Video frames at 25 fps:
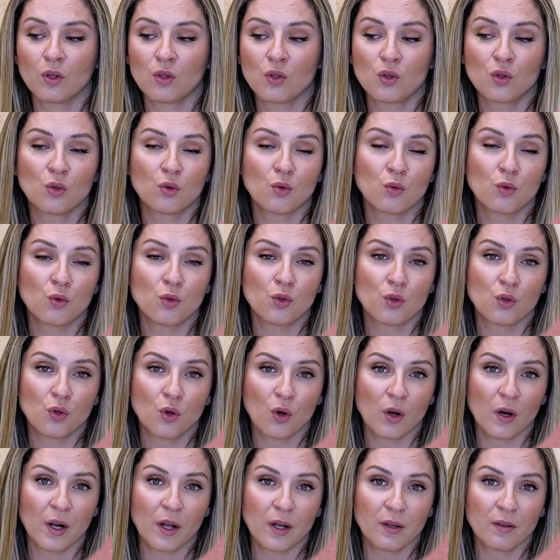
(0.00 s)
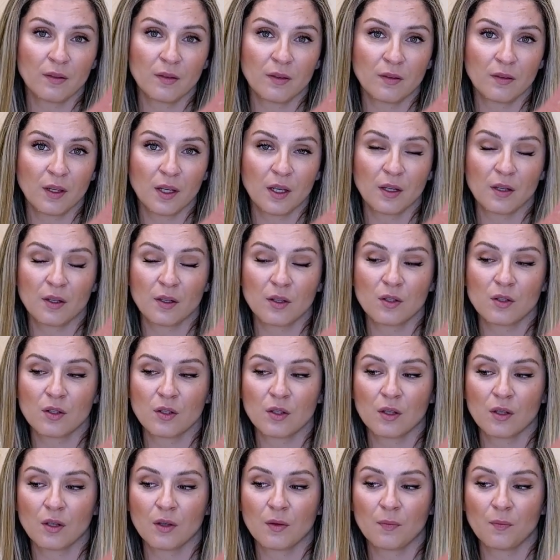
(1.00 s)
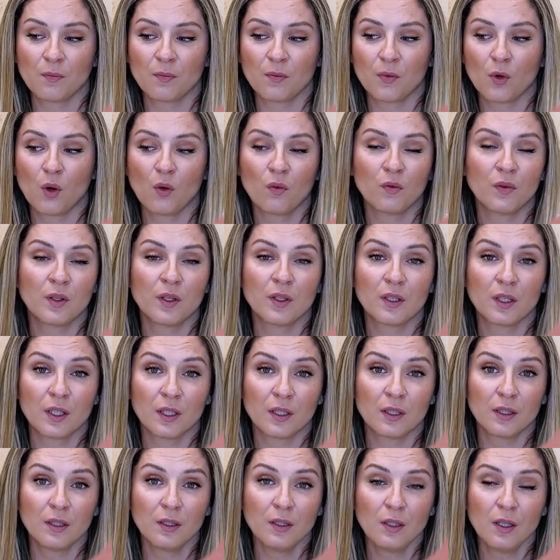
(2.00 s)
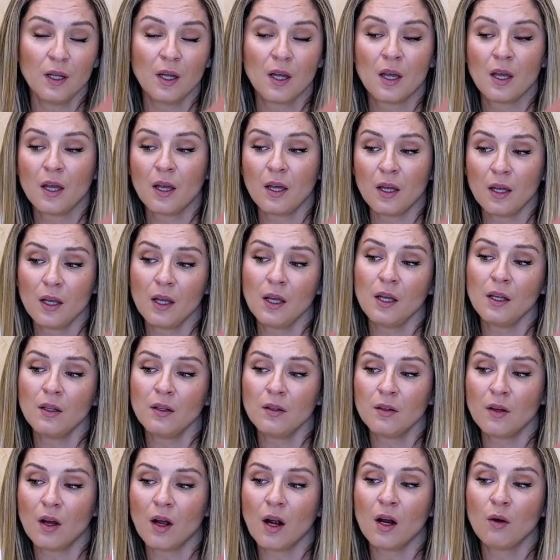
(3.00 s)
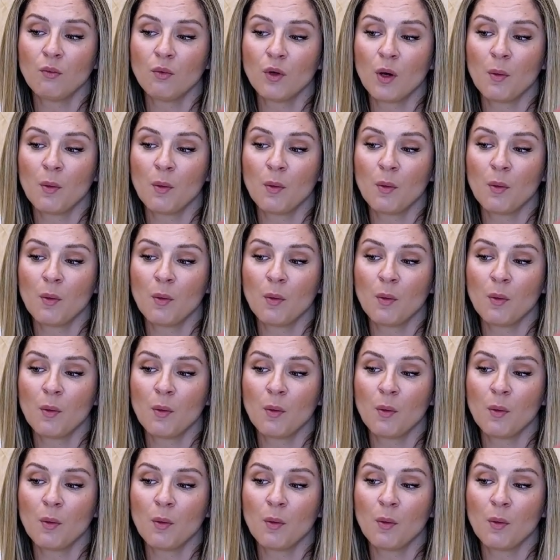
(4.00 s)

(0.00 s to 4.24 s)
choose correct thickness of the needle, and are